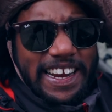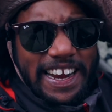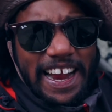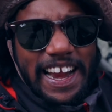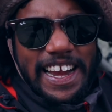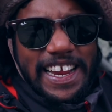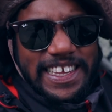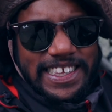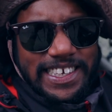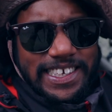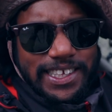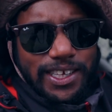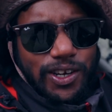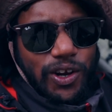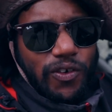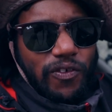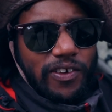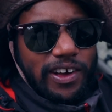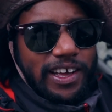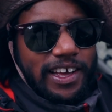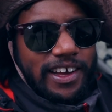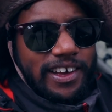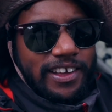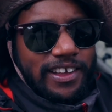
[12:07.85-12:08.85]
rainy season
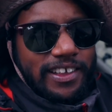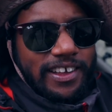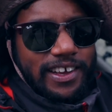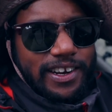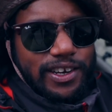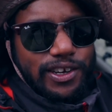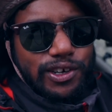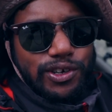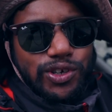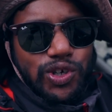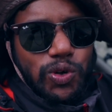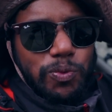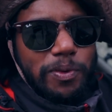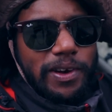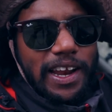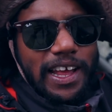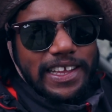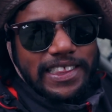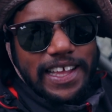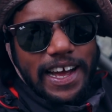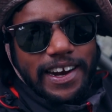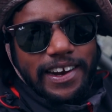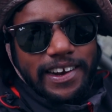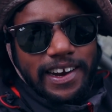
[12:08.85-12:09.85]
over here it used to be
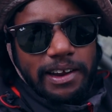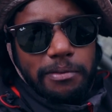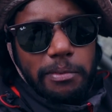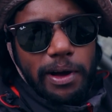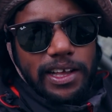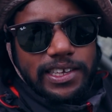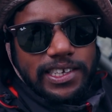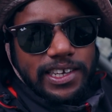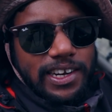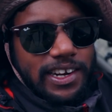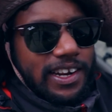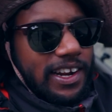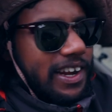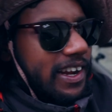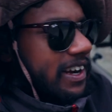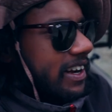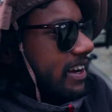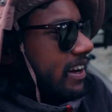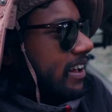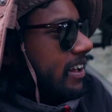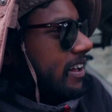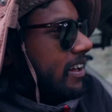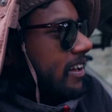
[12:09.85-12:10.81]
like that in Himachal right